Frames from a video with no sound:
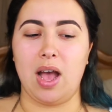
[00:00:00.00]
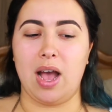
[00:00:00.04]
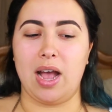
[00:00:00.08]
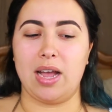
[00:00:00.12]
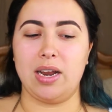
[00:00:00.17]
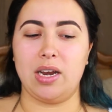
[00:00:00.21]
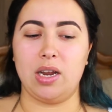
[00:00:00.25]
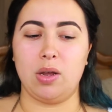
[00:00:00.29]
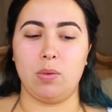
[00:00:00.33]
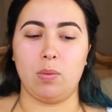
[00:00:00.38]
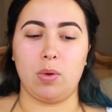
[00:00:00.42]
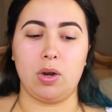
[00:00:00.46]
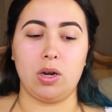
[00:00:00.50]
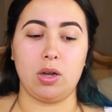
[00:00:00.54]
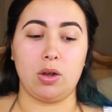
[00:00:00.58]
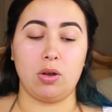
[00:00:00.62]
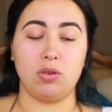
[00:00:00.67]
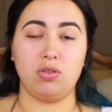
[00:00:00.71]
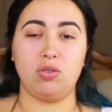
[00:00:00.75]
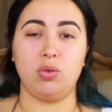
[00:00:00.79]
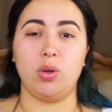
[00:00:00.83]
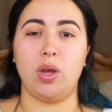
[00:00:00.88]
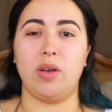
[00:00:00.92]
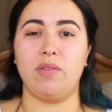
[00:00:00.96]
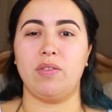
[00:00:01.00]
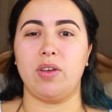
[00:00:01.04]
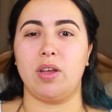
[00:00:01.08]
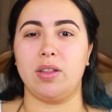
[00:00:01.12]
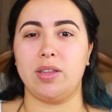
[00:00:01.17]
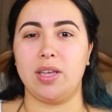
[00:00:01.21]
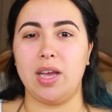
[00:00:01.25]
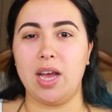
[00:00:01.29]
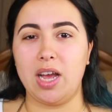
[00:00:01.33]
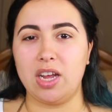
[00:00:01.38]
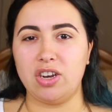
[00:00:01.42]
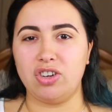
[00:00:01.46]
I didn't want to go too heavy
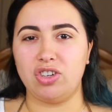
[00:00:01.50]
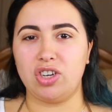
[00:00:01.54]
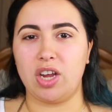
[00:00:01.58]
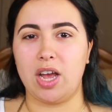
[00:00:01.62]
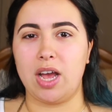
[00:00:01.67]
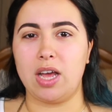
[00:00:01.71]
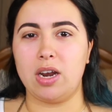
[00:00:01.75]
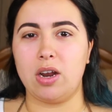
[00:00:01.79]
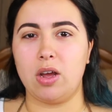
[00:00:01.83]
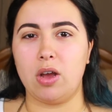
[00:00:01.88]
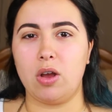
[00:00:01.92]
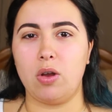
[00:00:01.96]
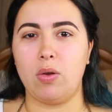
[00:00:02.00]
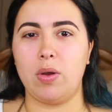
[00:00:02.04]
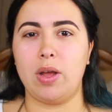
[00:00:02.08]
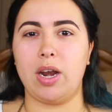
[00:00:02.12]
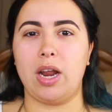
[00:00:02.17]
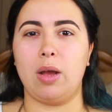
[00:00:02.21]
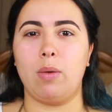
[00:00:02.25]
on the eyeshadow,